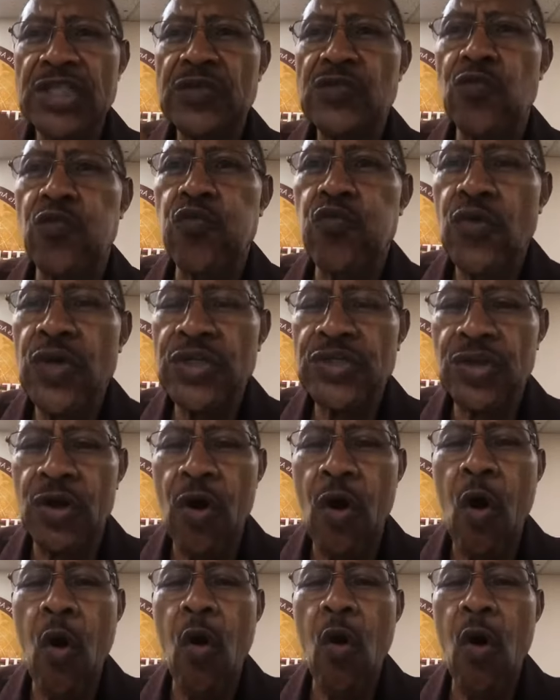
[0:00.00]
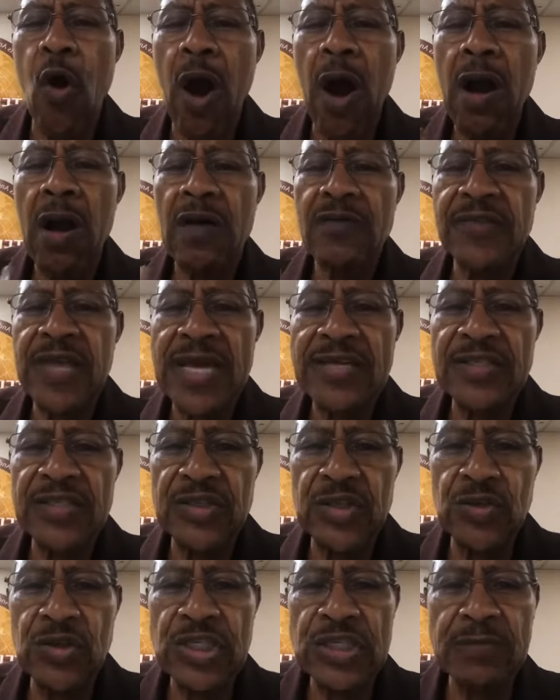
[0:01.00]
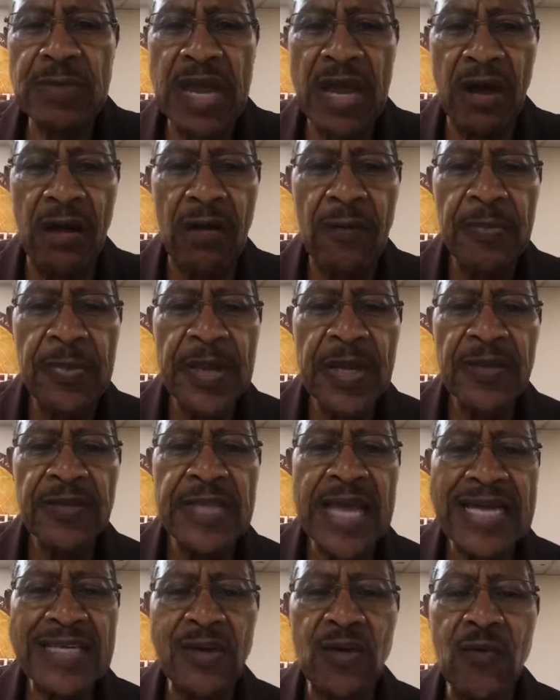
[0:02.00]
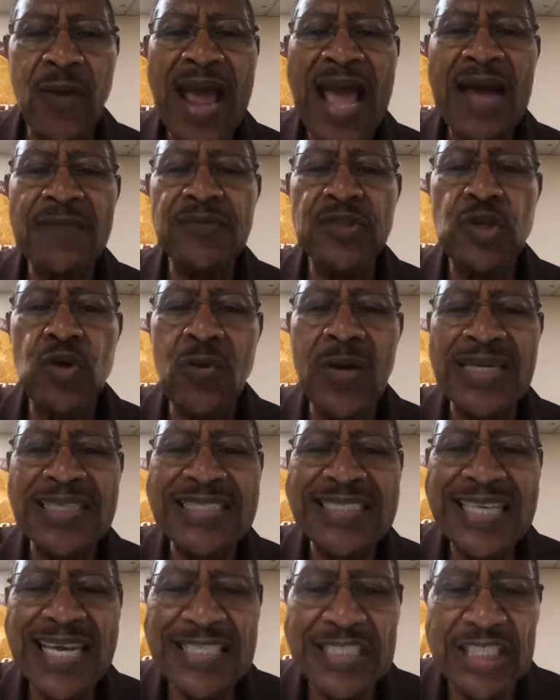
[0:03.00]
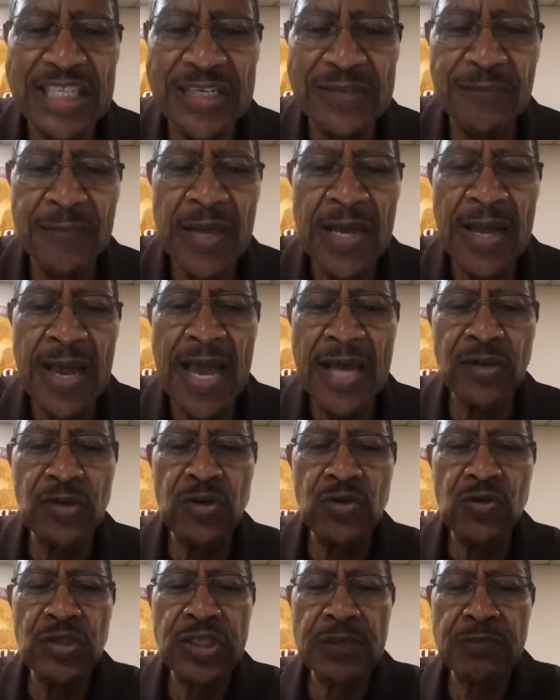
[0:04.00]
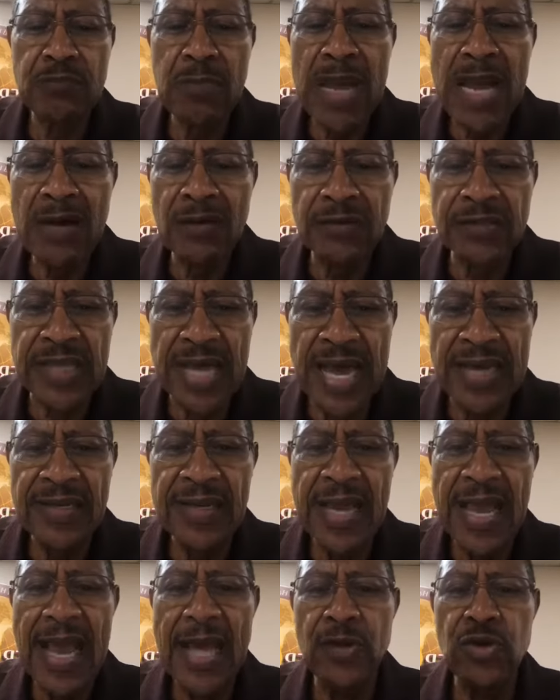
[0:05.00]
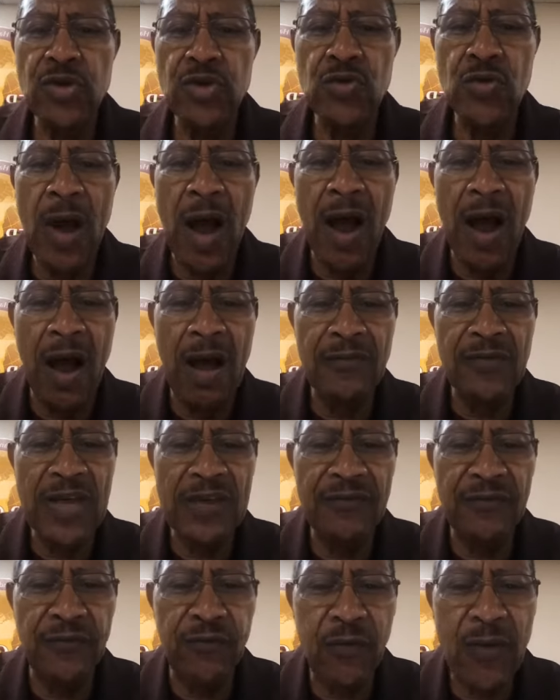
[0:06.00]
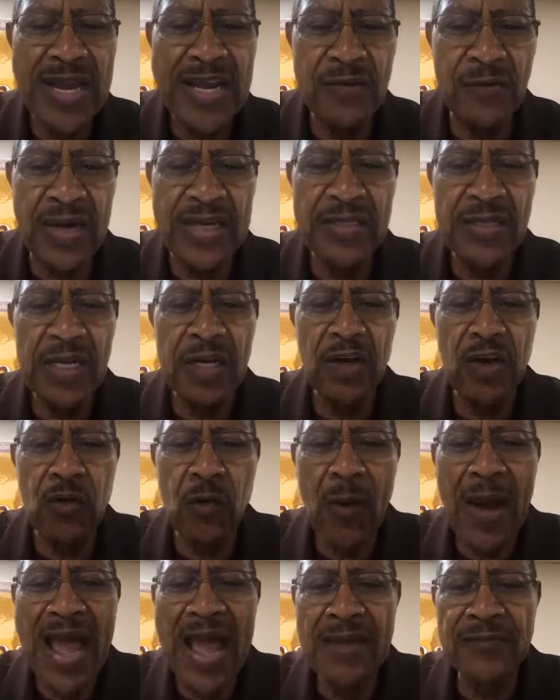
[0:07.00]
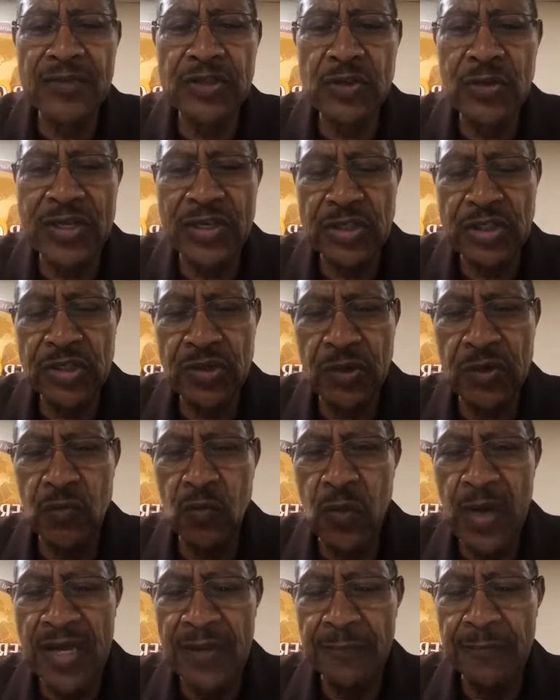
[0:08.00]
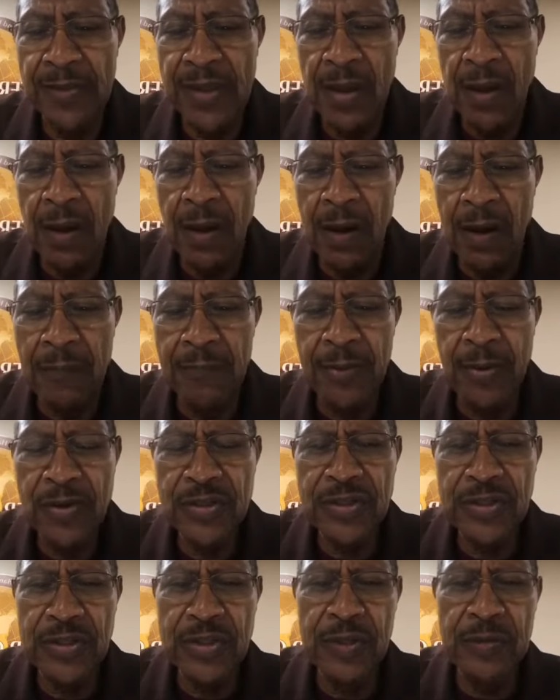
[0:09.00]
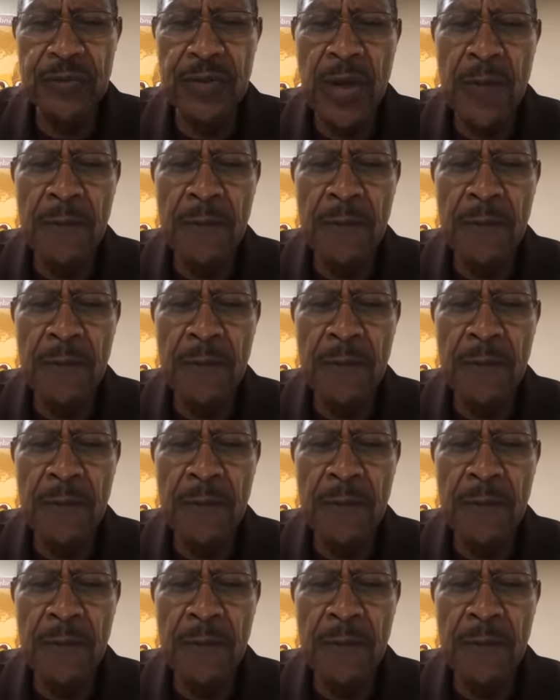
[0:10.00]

an aura that you smell that grabs your attention, and you smell that, and you are that fragrant grabs you in a certain way. A person can